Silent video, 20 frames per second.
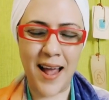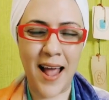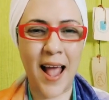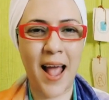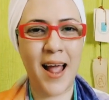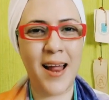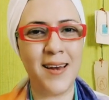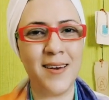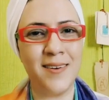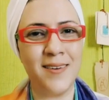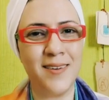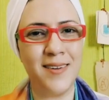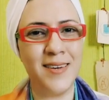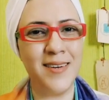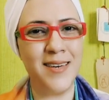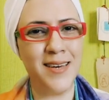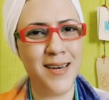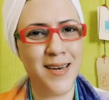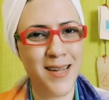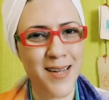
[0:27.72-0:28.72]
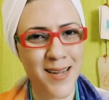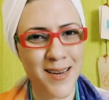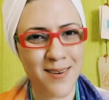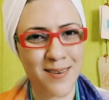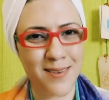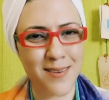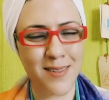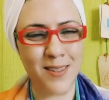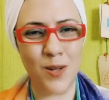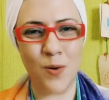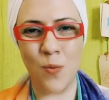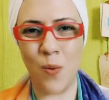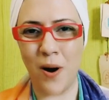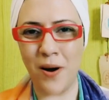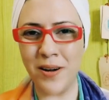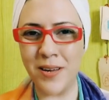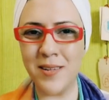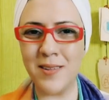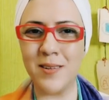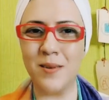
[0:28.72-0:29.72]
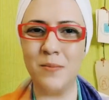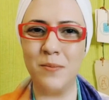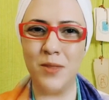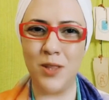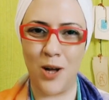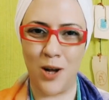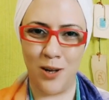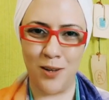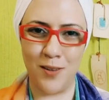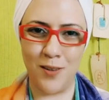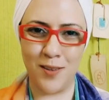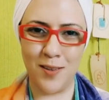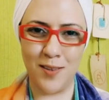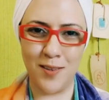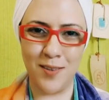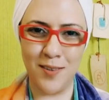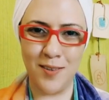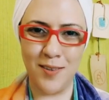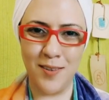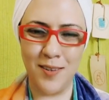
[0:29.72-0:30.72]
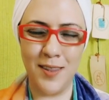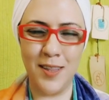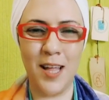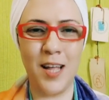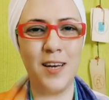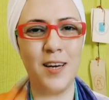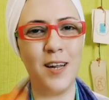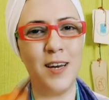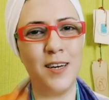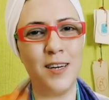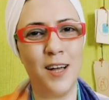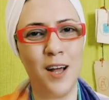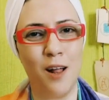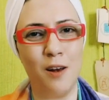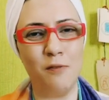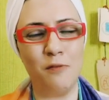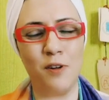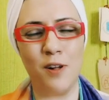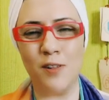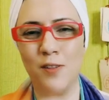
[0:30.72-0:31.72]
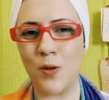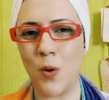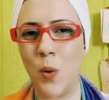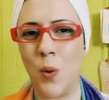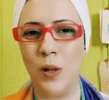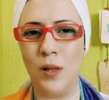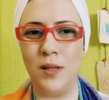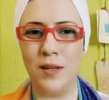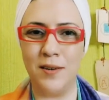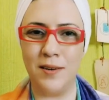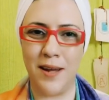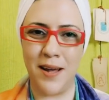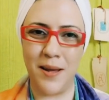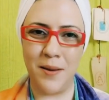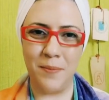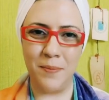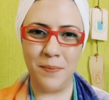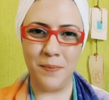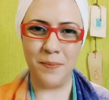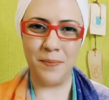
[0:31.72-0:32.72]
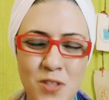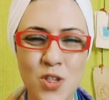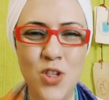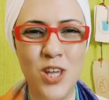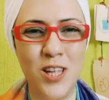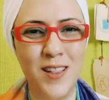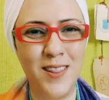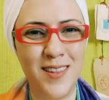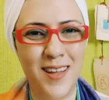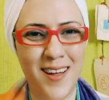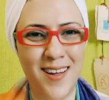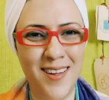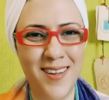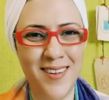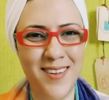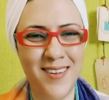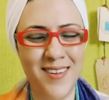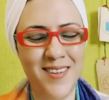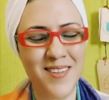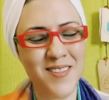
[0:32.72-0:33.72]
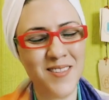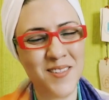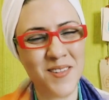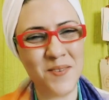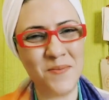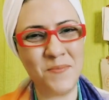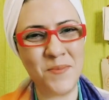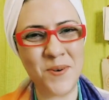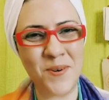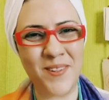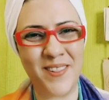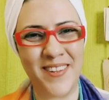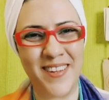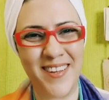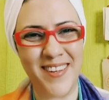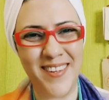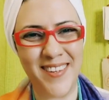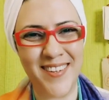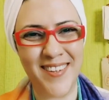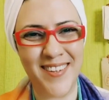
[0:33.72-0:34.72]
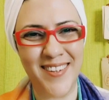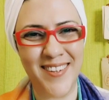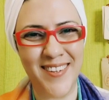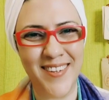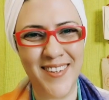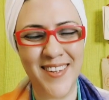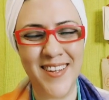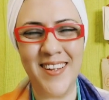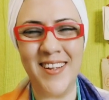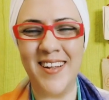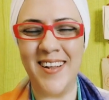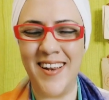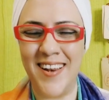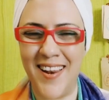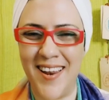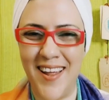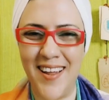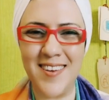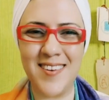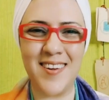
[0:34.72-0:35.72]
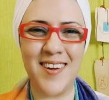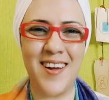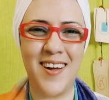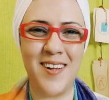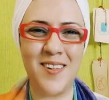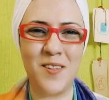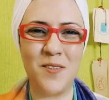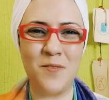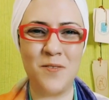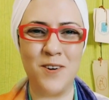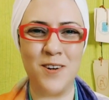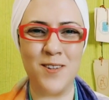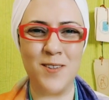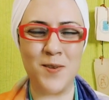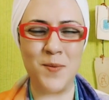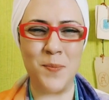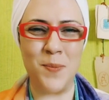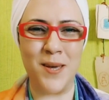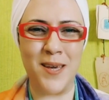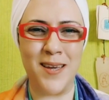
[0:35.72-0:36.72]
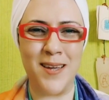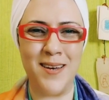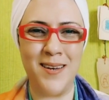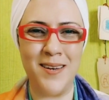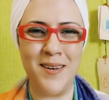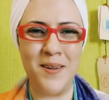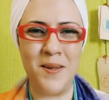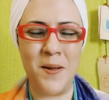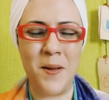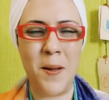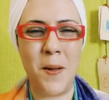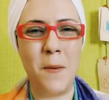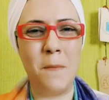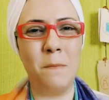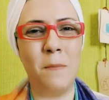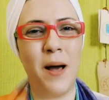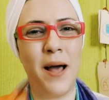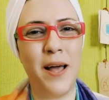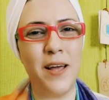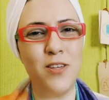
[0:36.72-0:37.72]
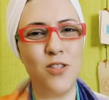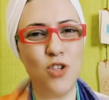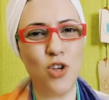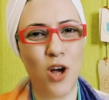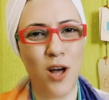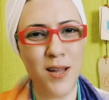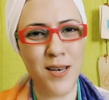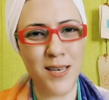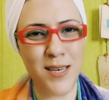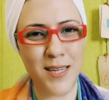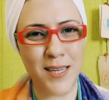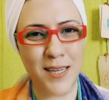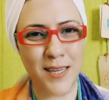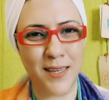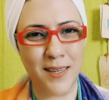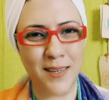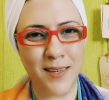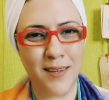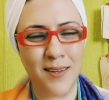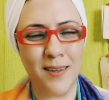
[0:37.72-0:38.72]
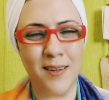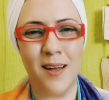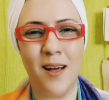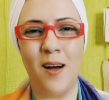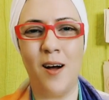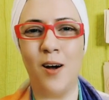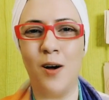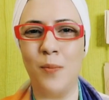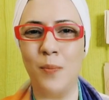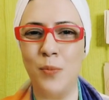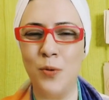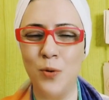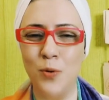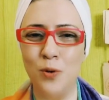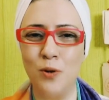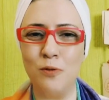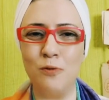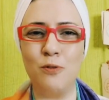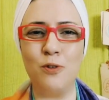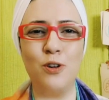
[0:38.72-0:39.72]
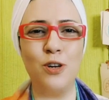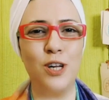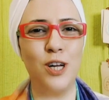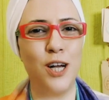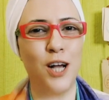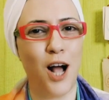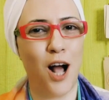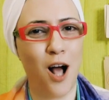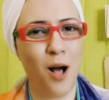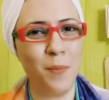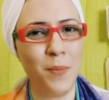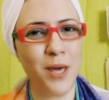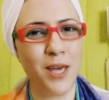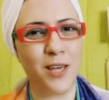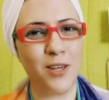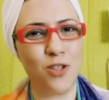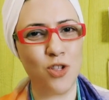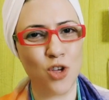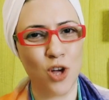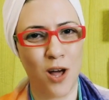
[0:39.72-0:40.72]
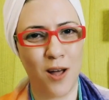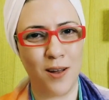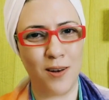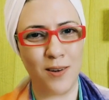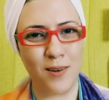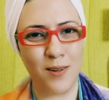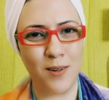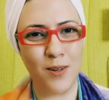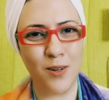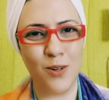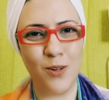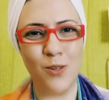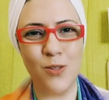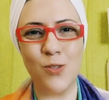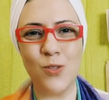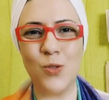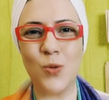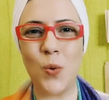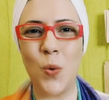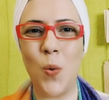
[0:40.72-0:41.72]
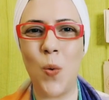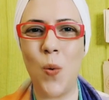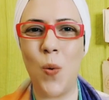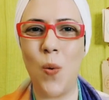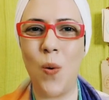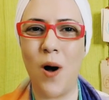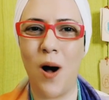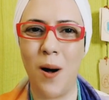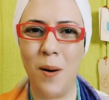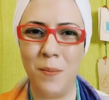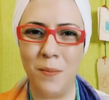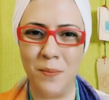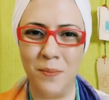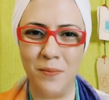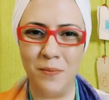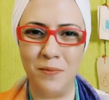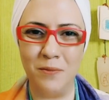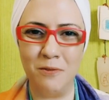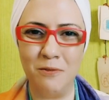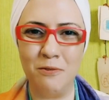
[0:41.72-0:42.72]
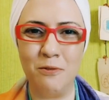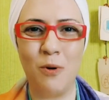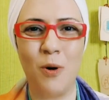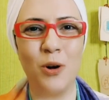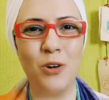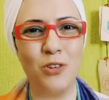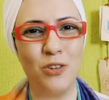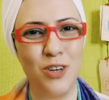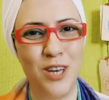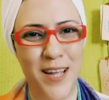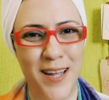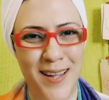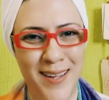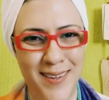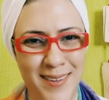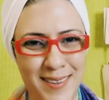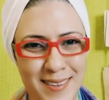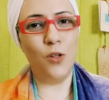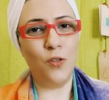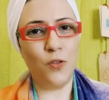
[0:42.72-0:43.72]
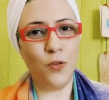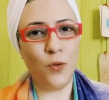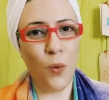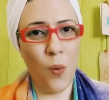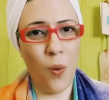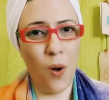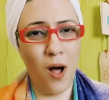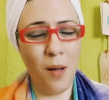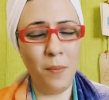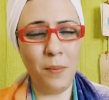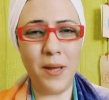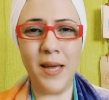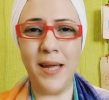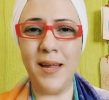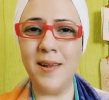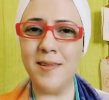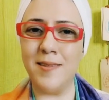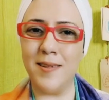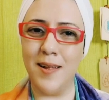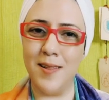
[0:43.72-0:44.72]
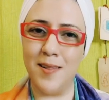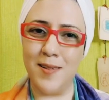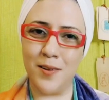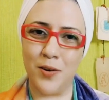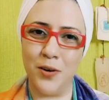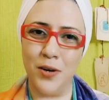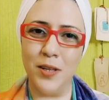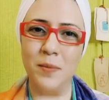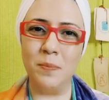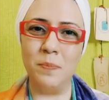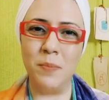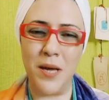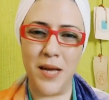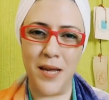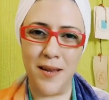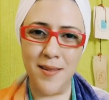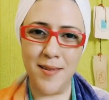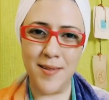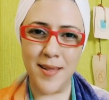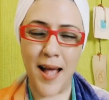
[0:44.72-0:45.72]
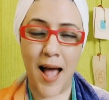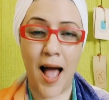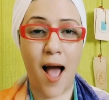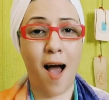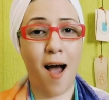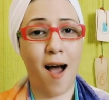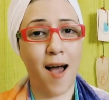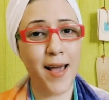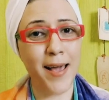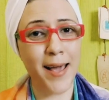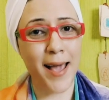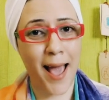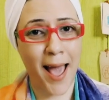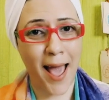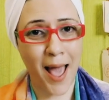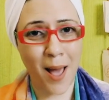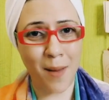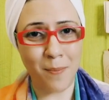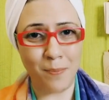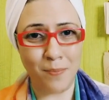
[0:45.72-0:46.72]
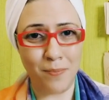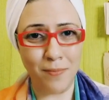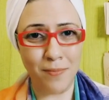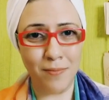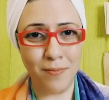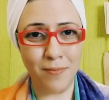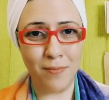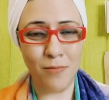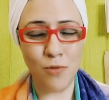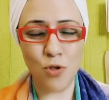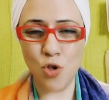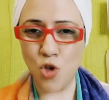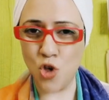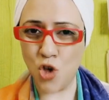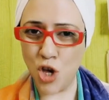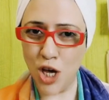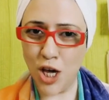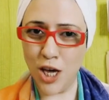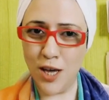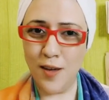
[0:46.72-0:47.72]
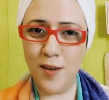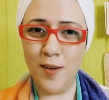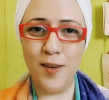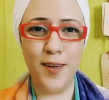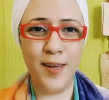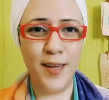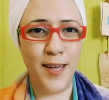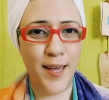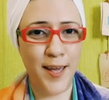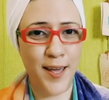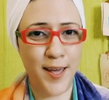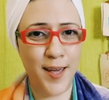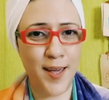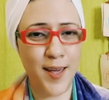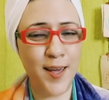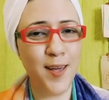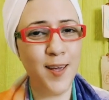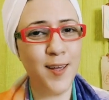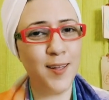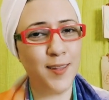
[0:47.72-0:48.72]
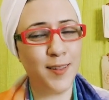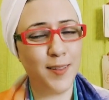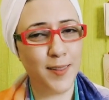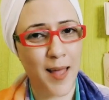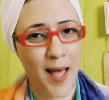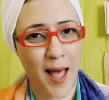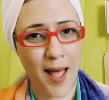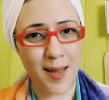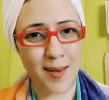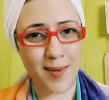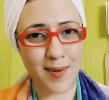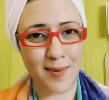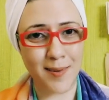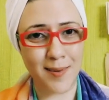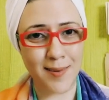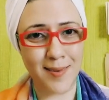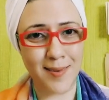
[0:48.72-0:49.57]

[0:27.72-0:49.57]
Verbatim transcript: and delete the worrisome thoughts that engulf us all the time. Chinta simukti. Let us first begin by chanting a beautiful calming chant, Soham, for today. Soham in Sanskrit means I am, she, he, that.